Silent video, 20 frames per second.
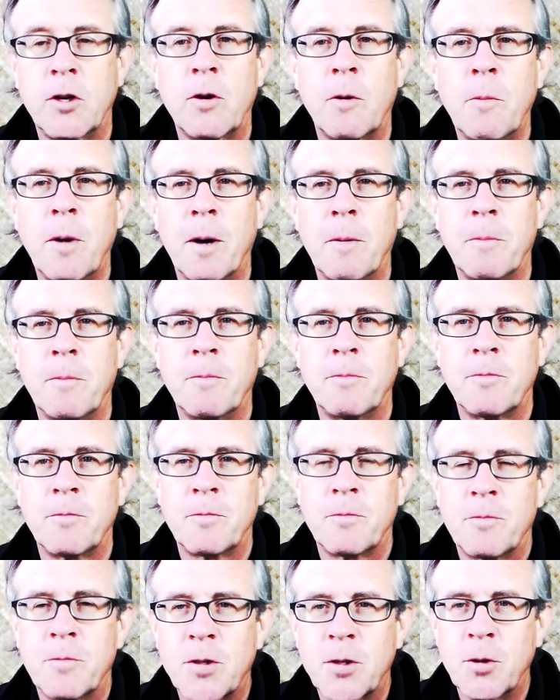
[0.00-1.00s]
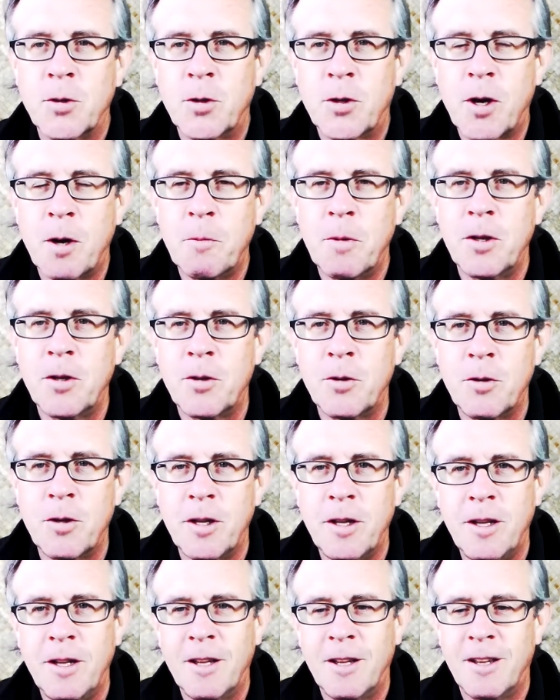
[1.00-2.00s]
cheer them up. So you come into
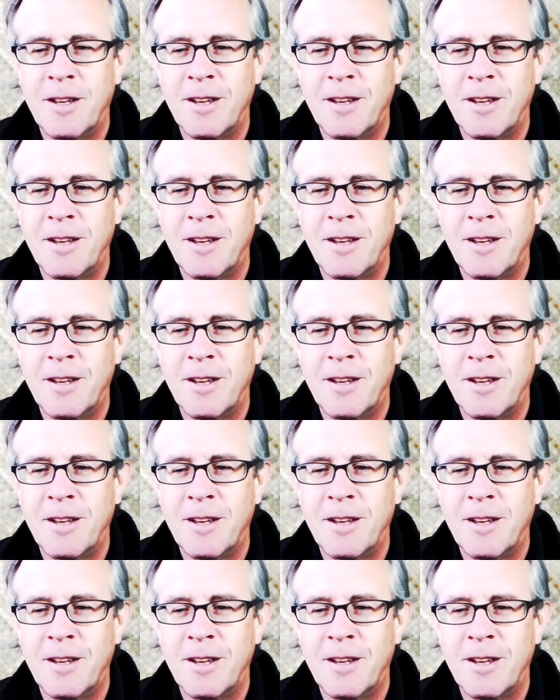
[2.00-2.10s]
the